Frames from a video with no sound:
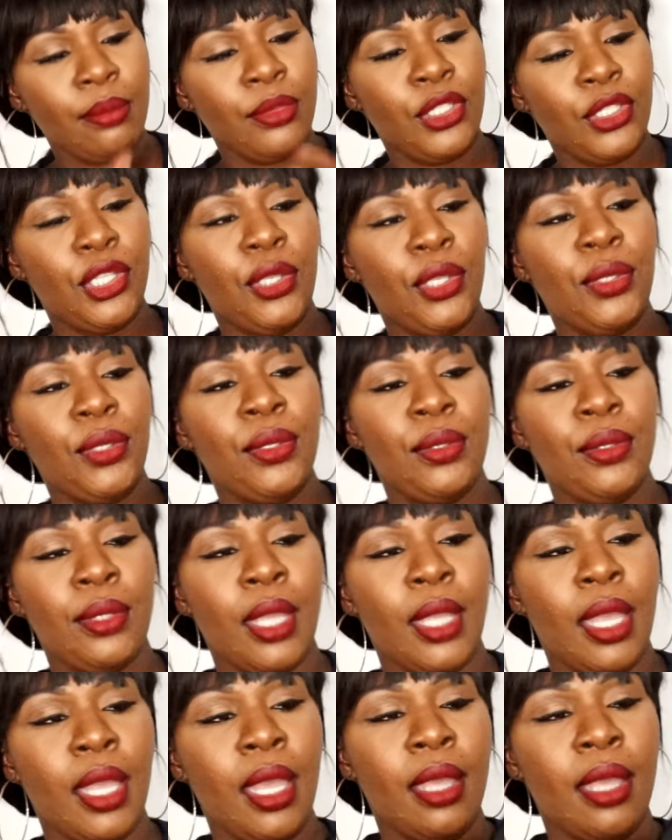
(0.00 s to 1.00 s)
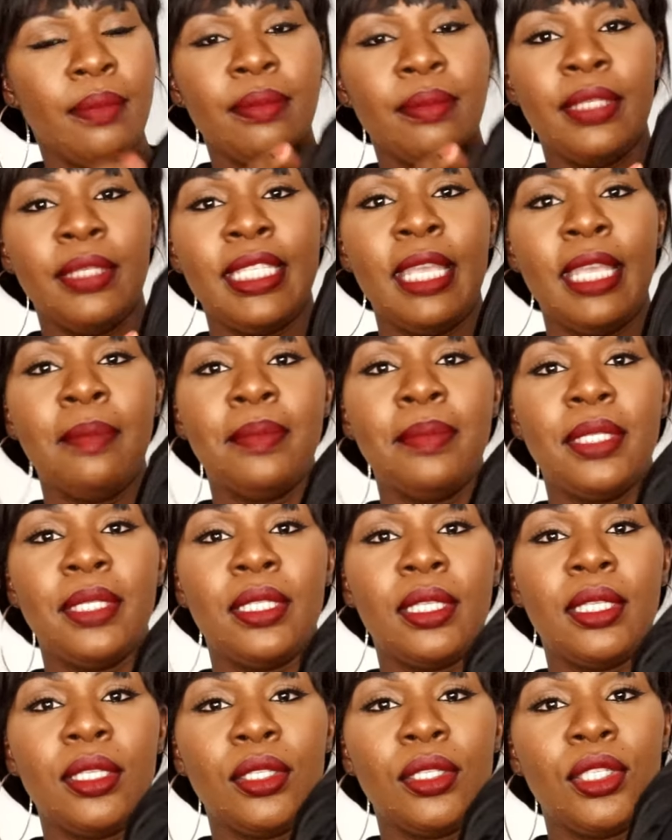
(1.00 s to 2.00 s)
two zips.
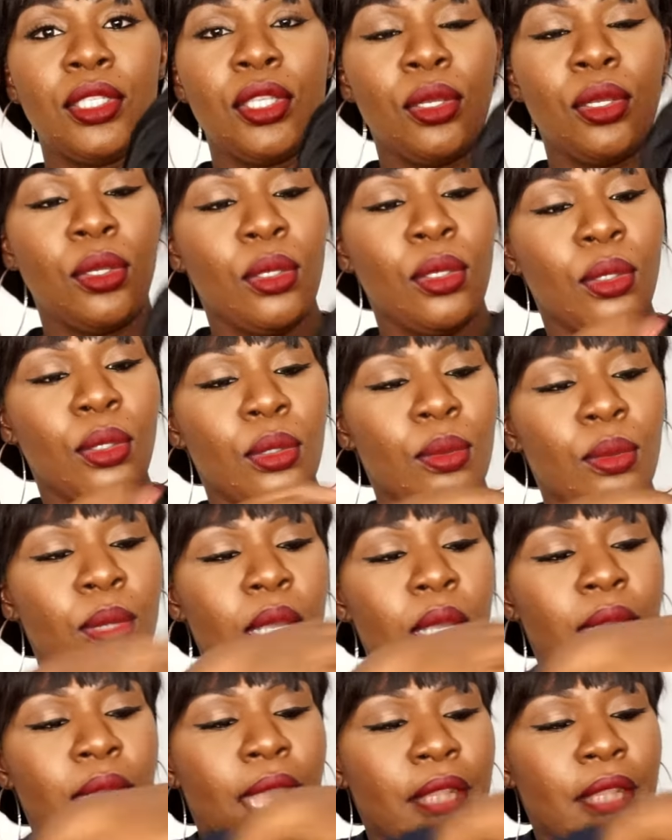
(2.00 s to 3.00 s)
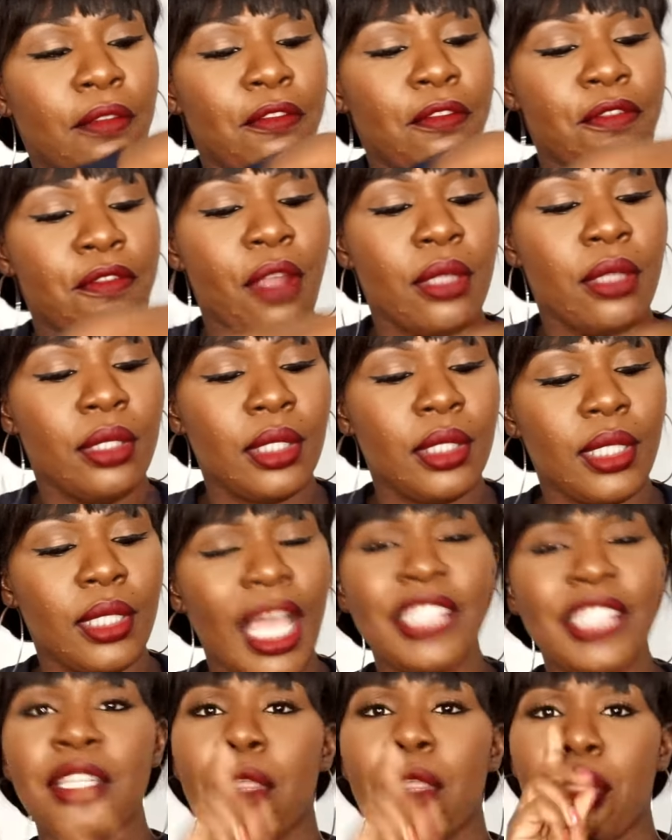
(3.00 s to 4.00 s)
So one at the front,
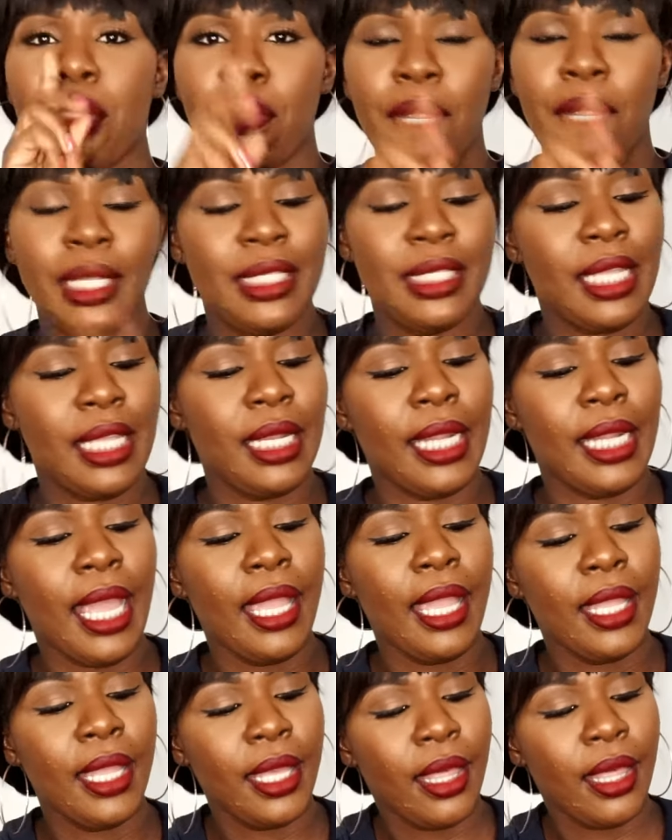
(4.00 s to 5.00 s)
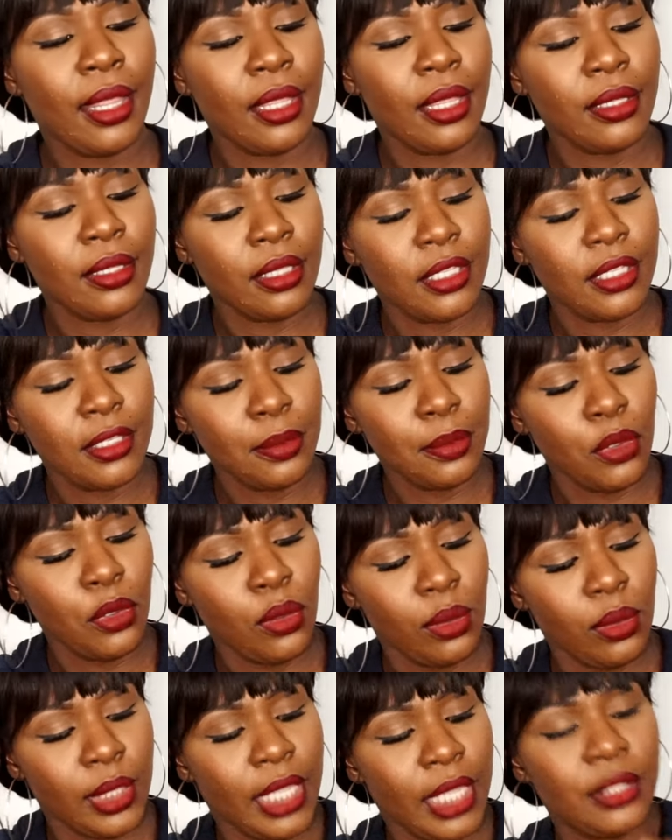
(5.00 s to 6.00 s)
actually three, tell a lie. There's a
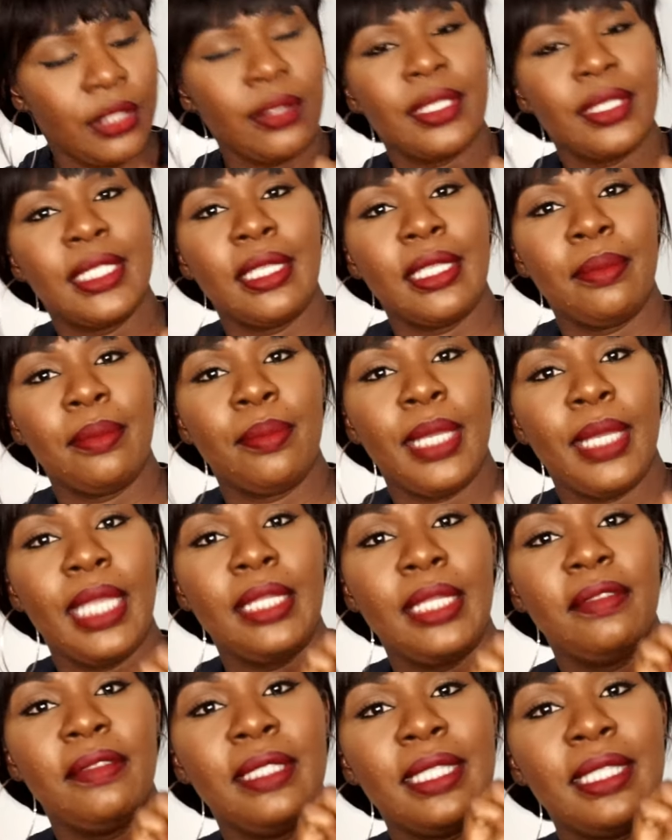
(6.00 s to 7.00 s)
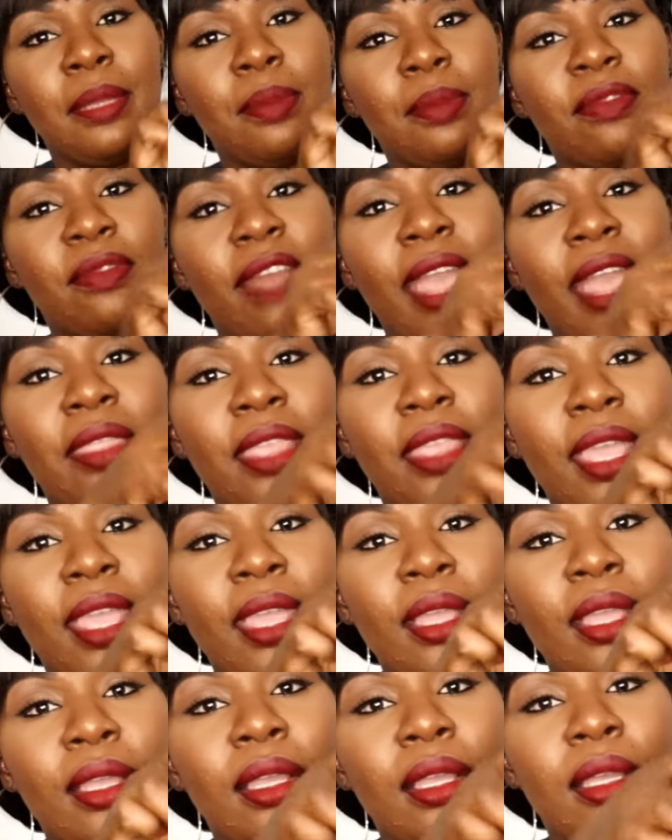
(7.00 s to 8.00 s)
small little zip, hidden zip right
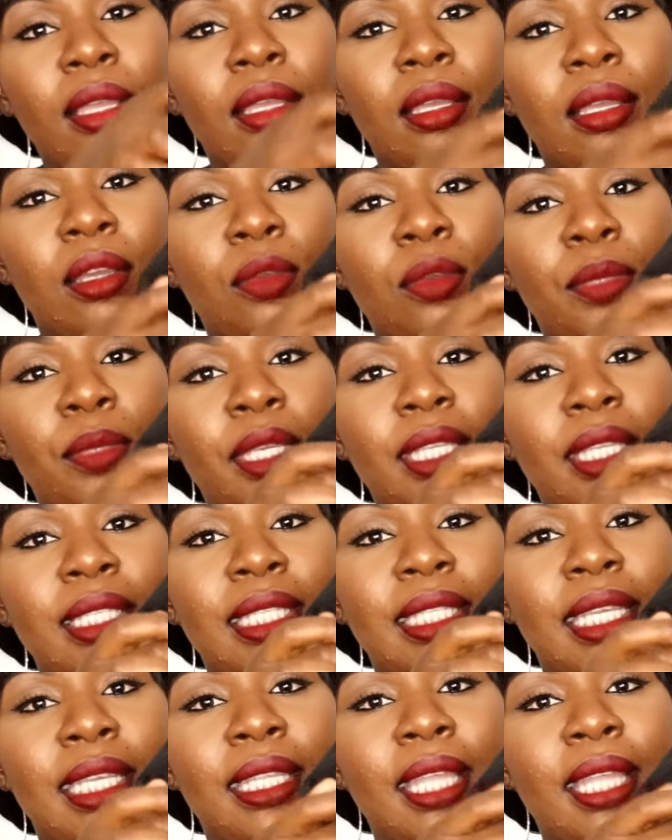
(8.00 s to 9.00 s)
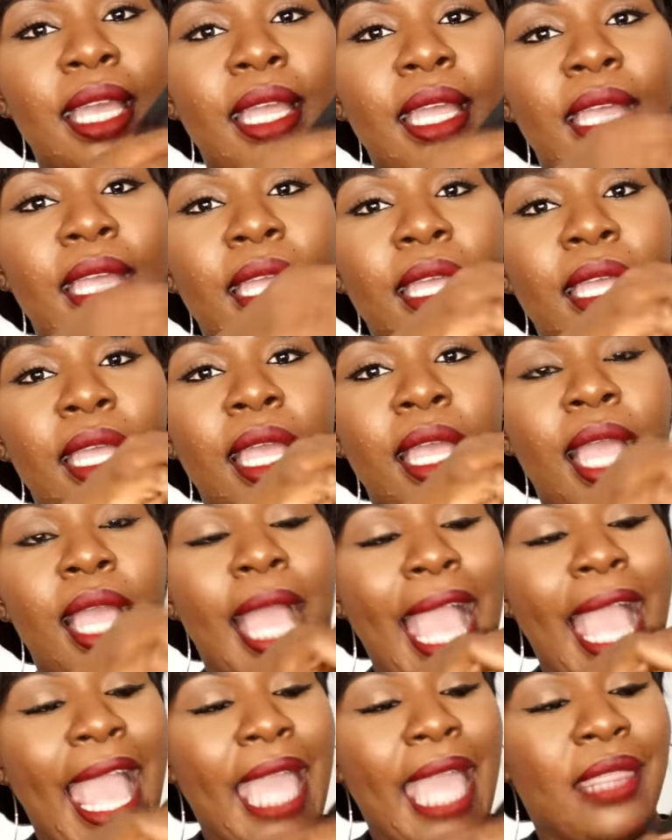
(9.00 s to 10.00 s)
there. I hope you can see that.
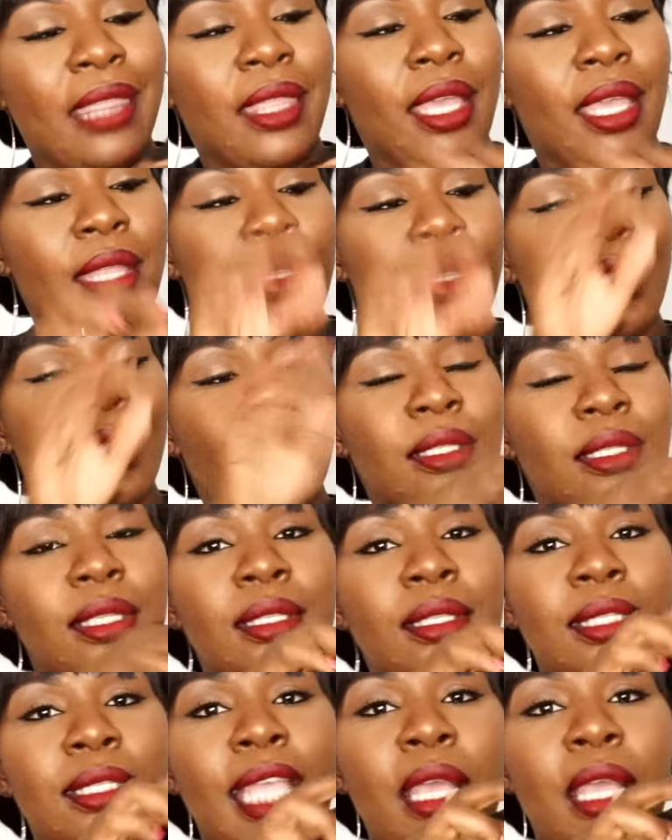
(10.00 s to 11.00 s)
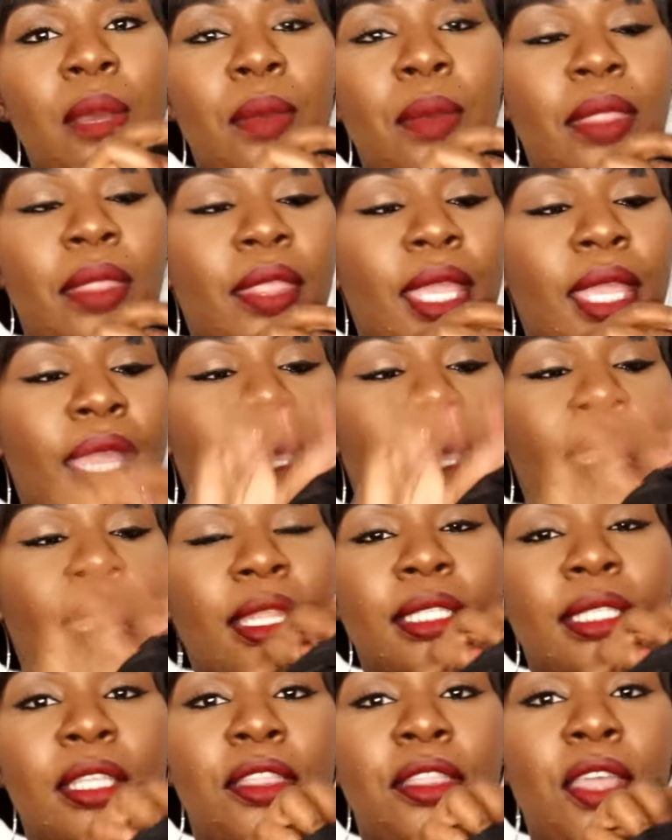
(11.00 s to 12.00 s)
And then there's a second one here and
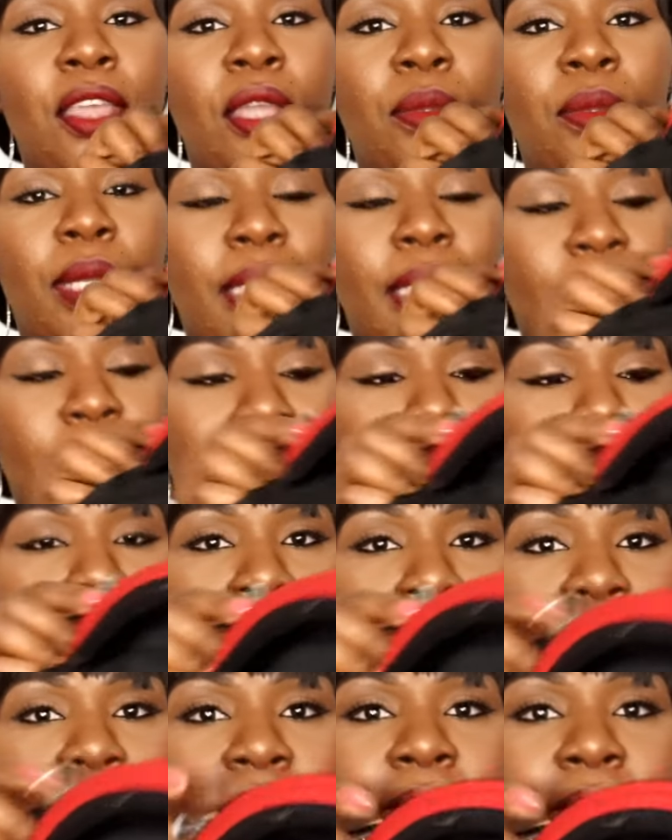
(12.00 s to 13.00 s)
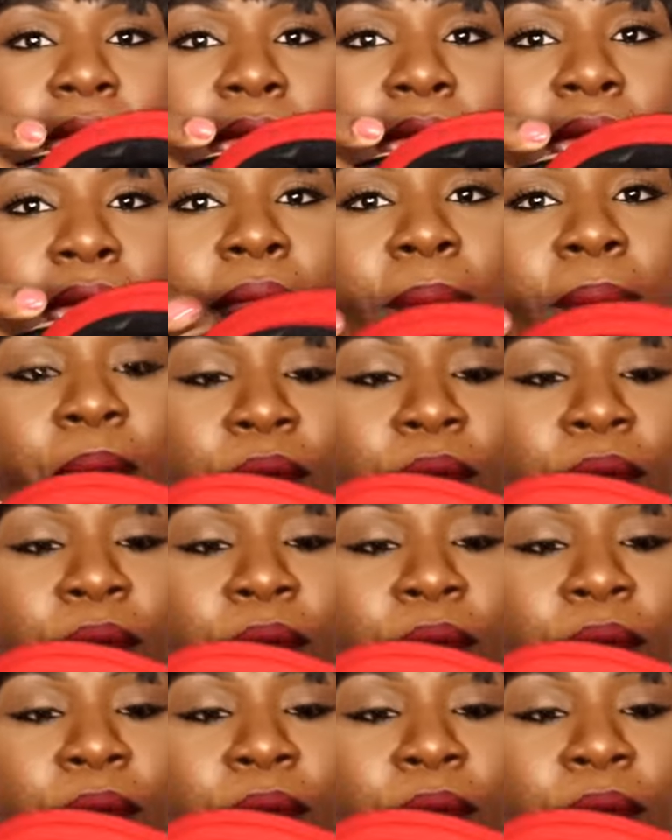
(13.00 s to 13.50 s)
there's a third one here, right here.